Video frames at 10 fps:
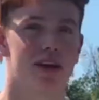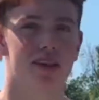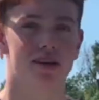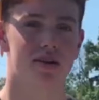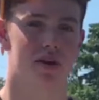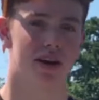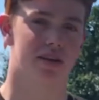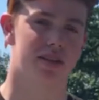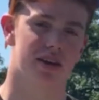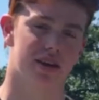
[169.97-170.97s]
We learned
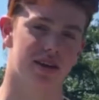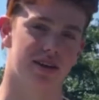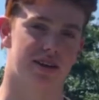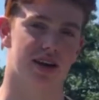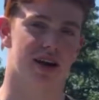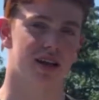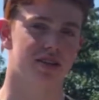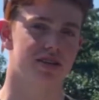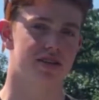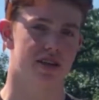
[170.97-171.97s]
about the
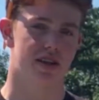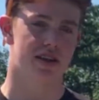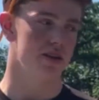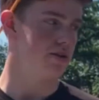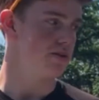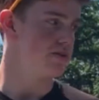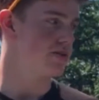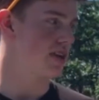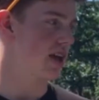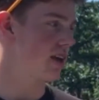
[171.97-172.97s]
technologies that they
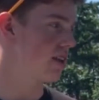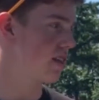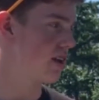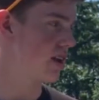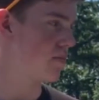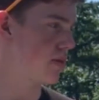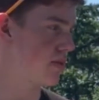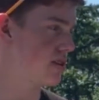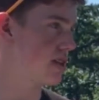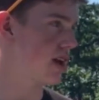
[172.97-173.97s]
use and the
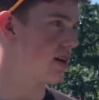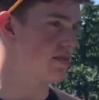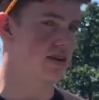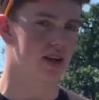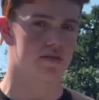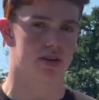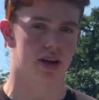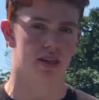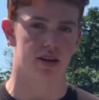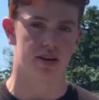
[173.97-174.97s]
implements they have in
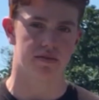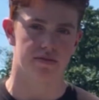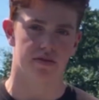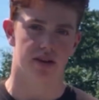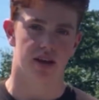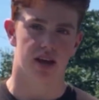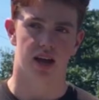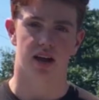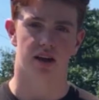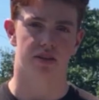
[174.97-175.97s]
everyday life
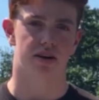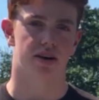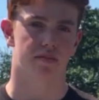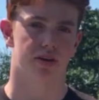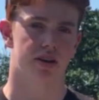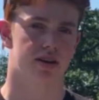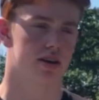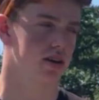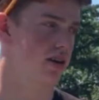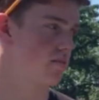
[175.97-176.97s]
and how they're helping
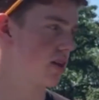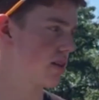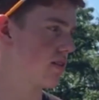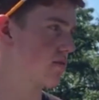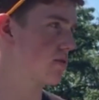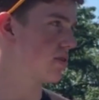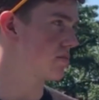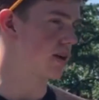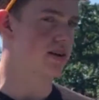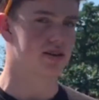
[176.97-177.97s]
to make this
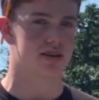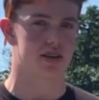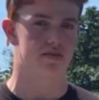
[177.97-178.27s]
world a better and